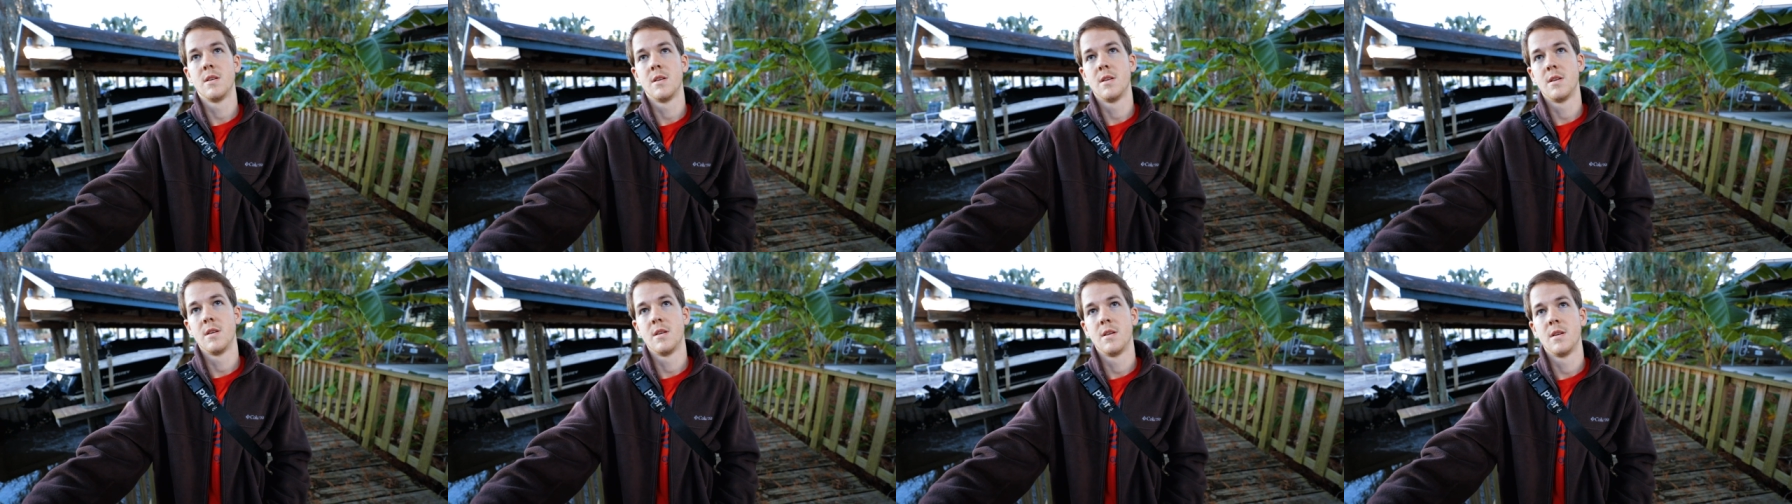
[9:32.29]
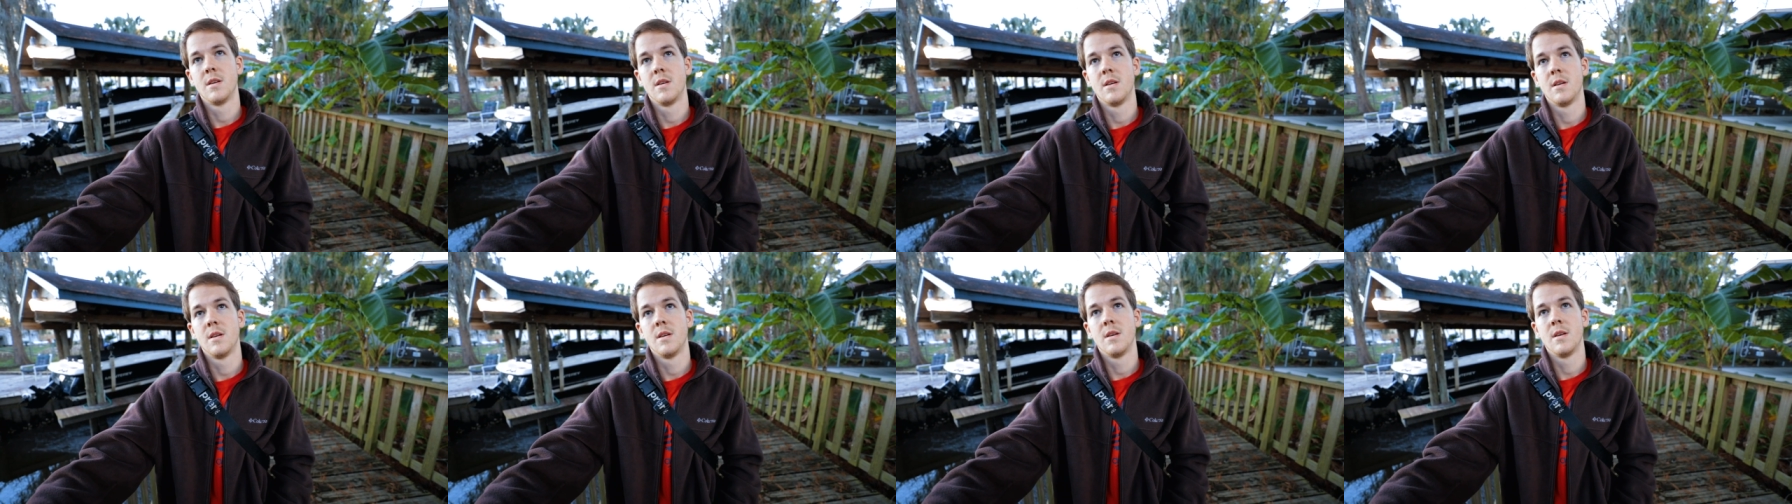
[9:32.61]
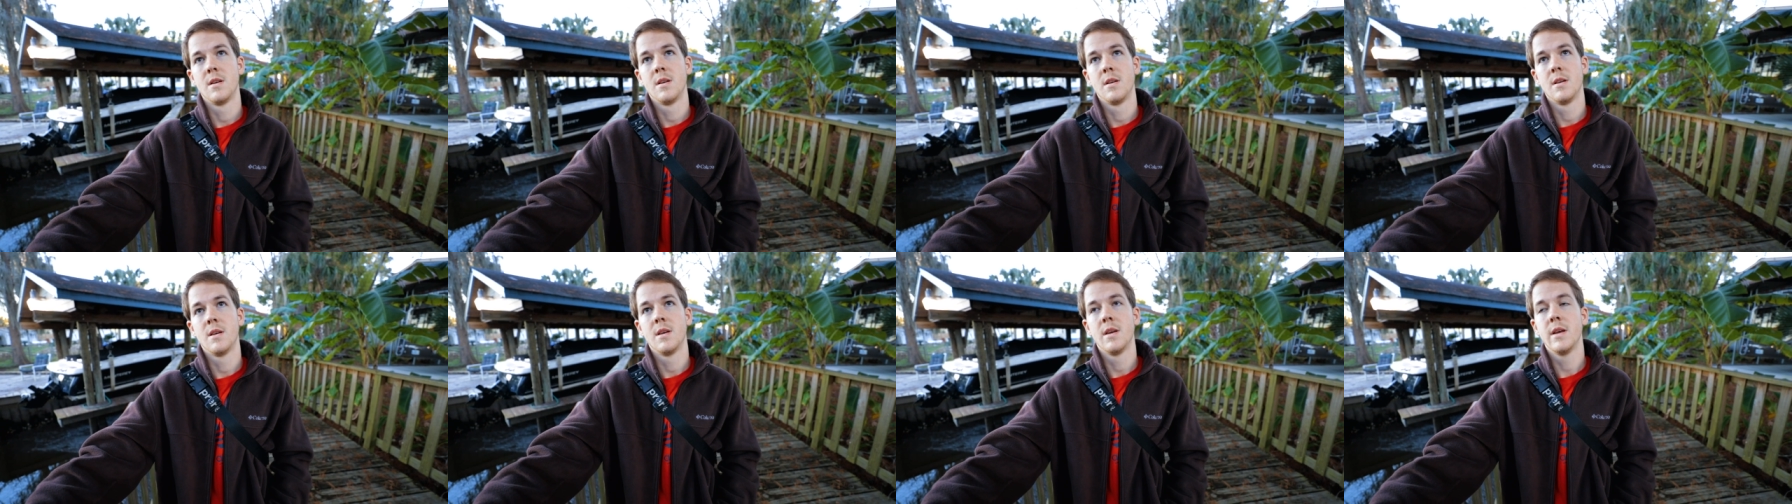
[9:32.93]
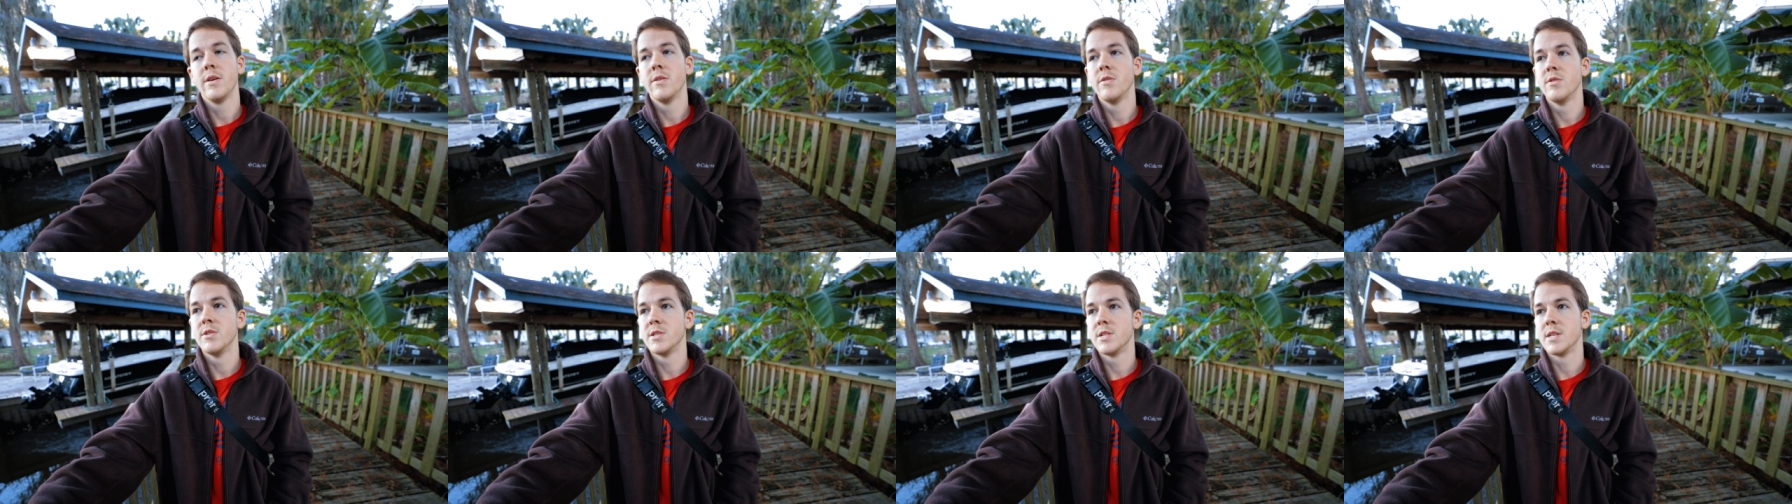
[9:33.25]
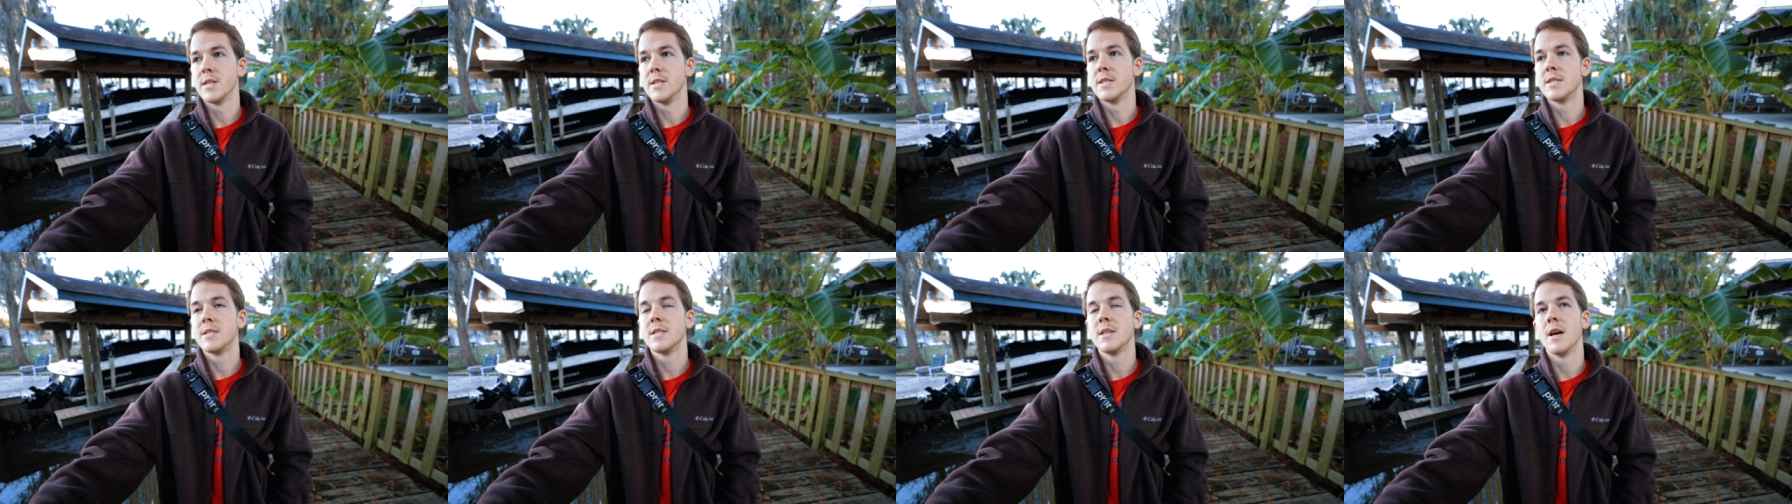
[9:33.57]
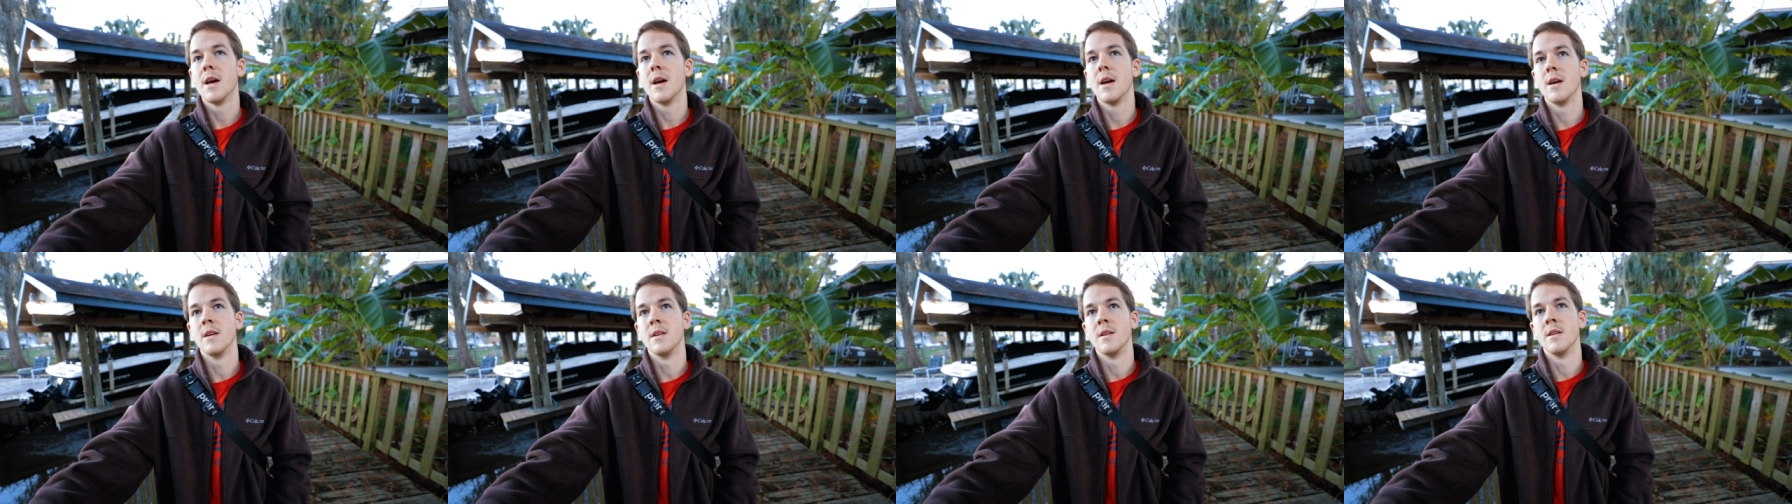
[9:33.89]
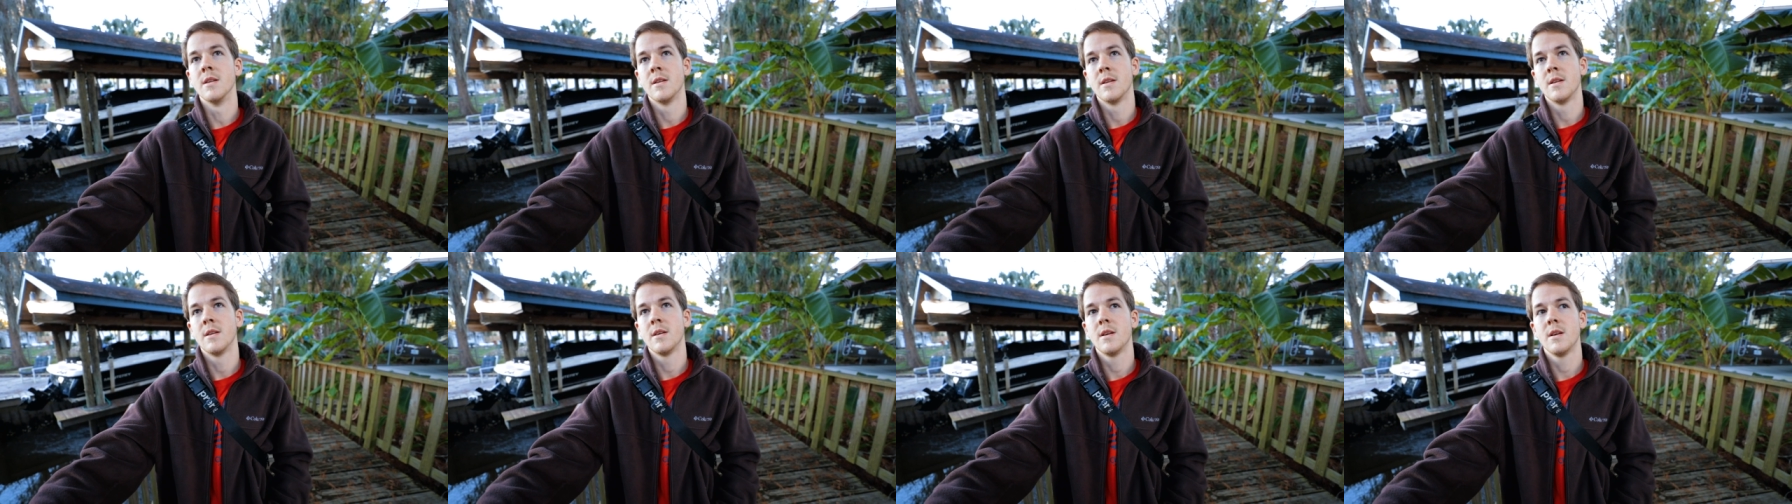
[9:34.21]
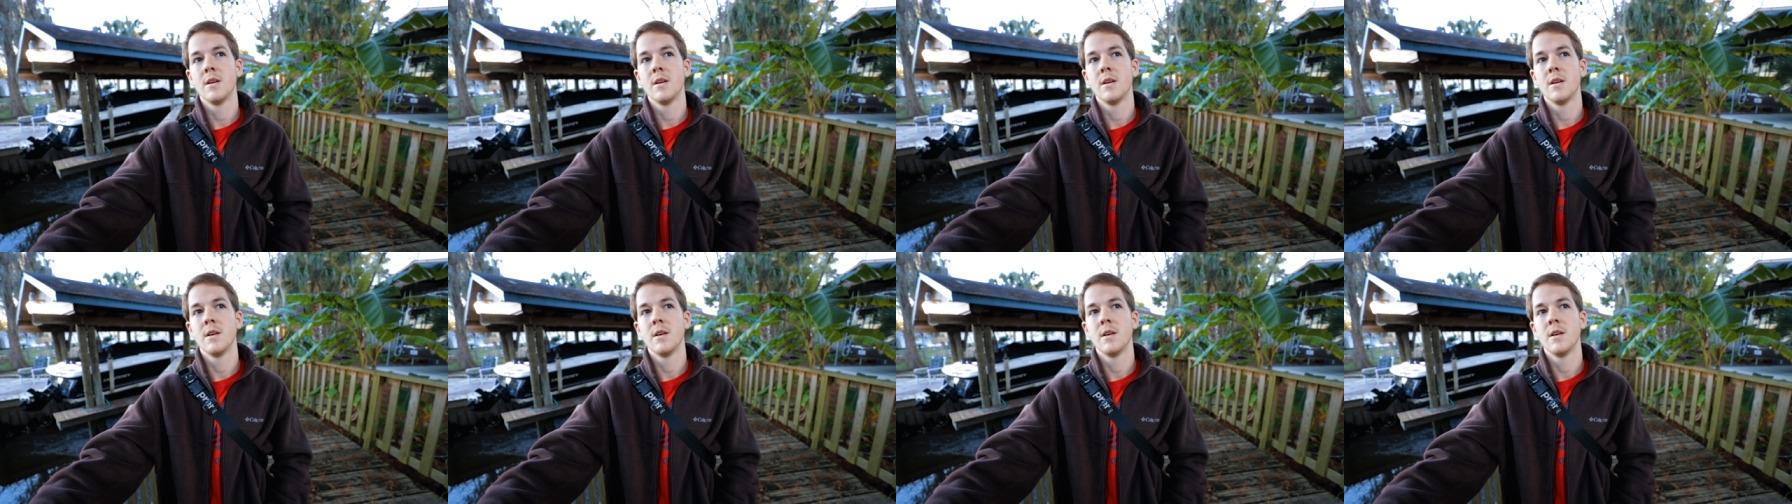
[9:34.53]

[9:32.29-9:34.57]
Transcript: Nice. It was insane.